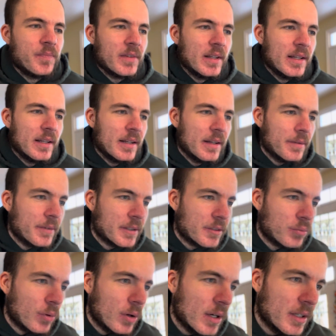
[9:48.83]
If it's
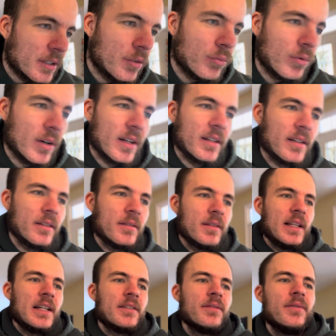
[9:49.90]
what you want,
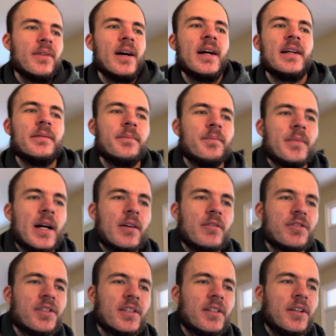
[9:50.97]
that's fine. I was
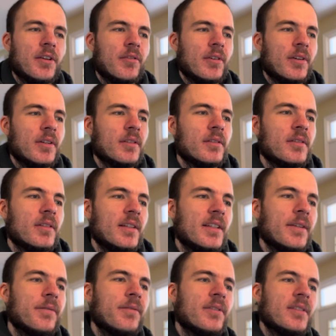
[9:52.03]
just curious. The
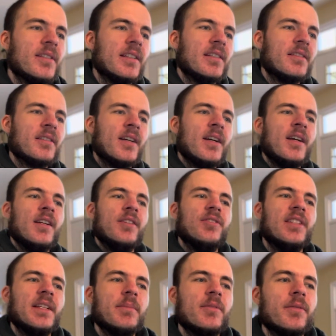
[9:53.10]
difference is, you
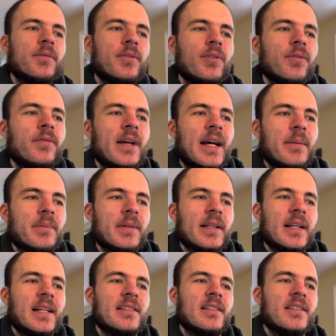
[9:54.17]
seem to view fapping
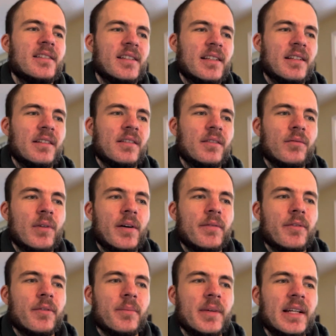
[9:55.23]
as a sin, while
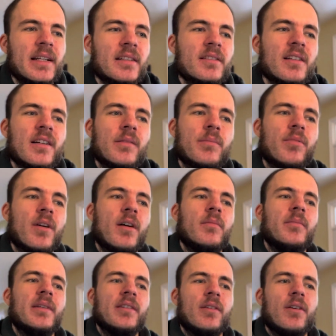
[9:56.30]
for me, it's not a
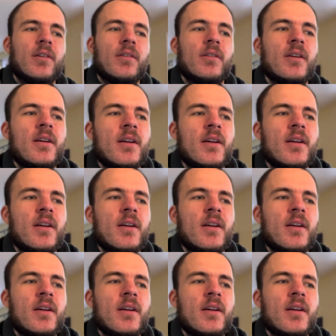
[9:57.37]
problem at all.